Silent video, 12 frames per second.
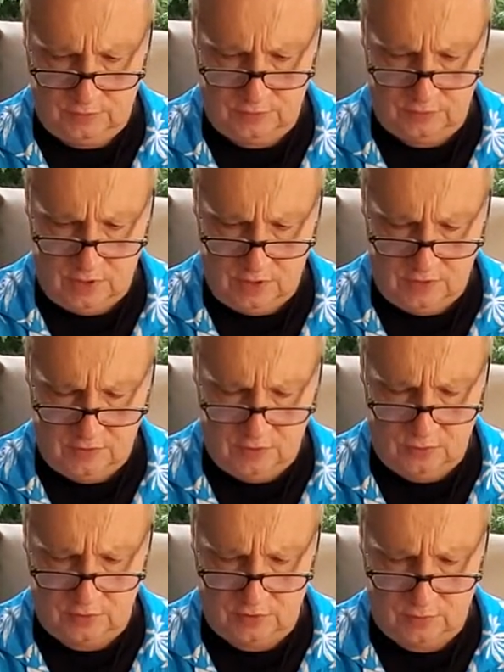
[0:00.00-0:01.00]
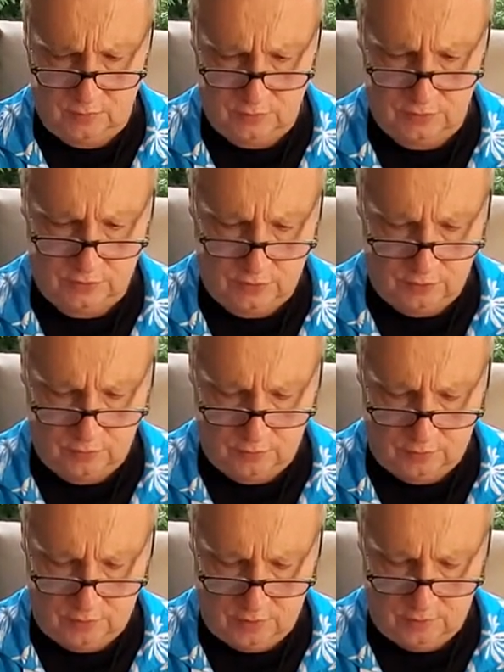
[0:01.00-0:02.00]
This, I think with Temperance, it could
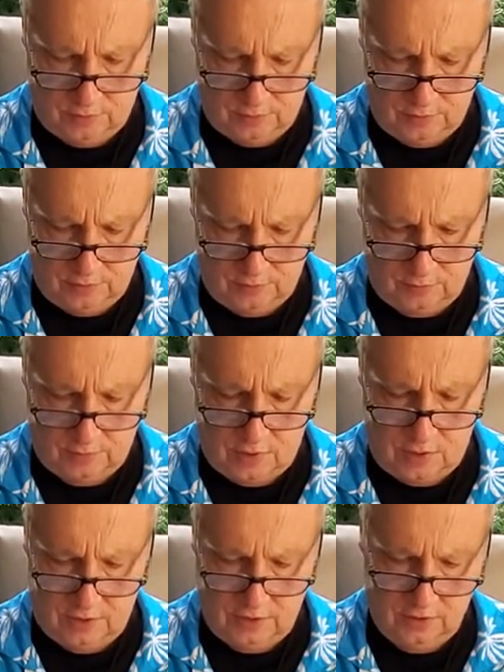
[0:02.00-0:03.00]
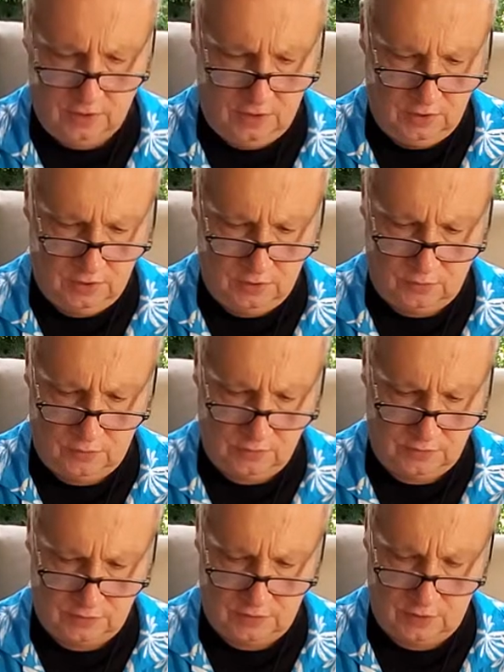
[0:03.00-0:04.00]
imply, you know,
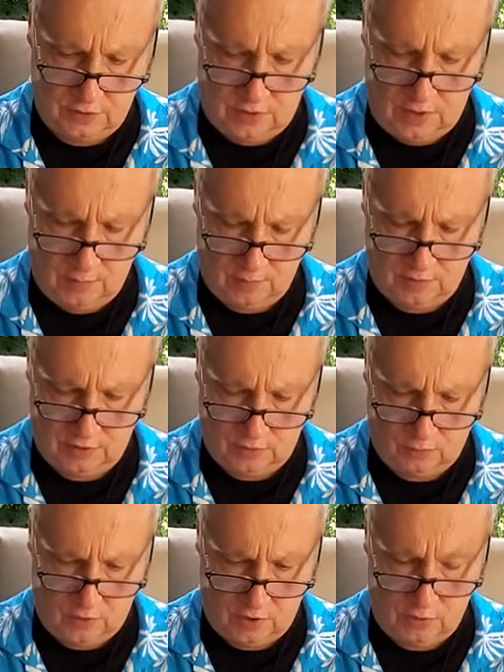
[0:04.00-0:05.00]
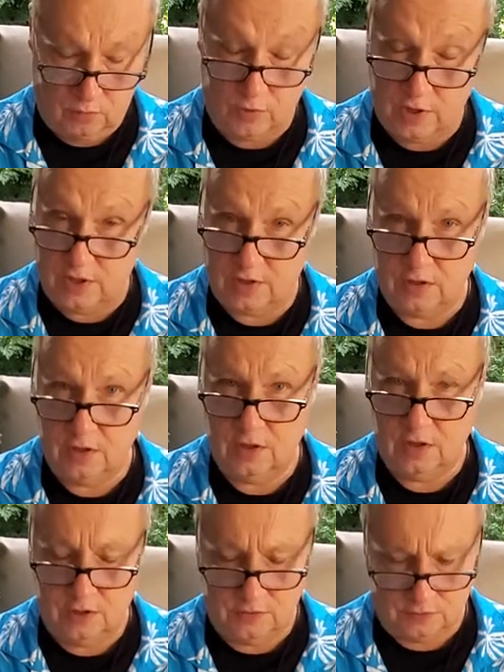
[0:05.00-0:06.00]
this is not going to happen like right away.
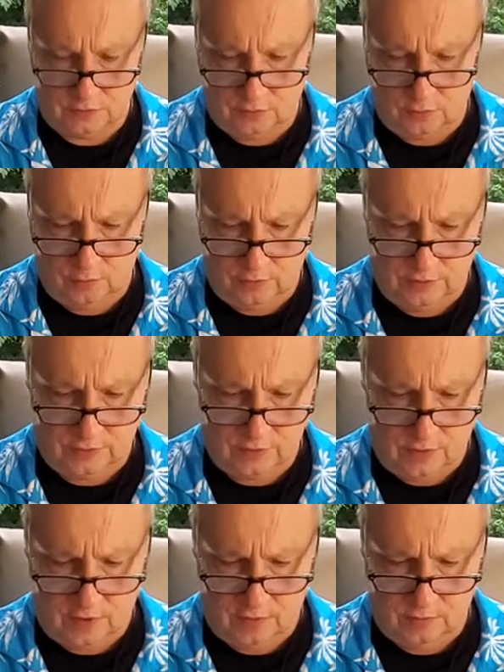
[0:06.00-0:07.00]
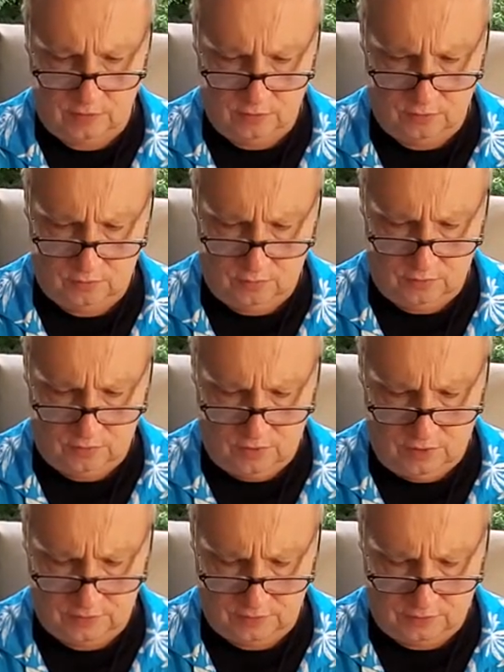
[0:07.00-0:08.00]
It's a little bit of time here where you
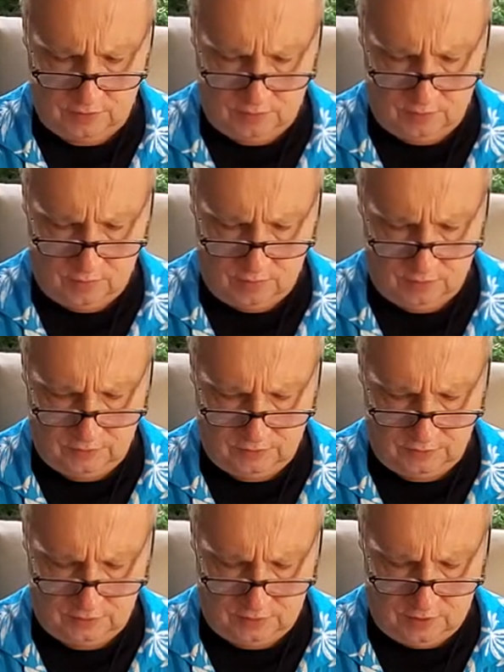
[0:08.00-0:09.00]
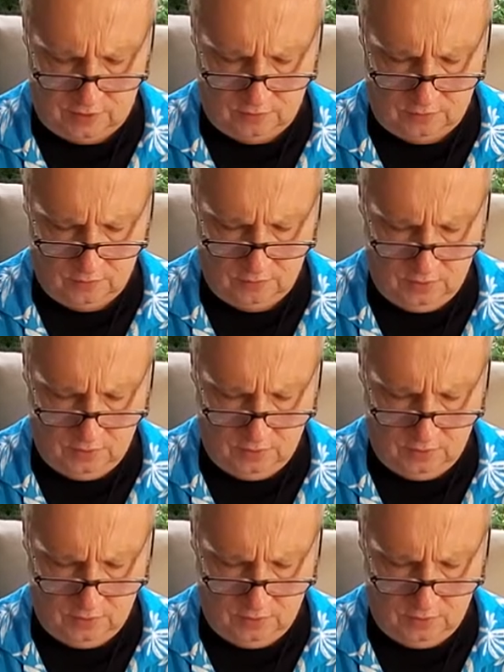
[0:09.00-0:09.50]
guys are kind of melding together.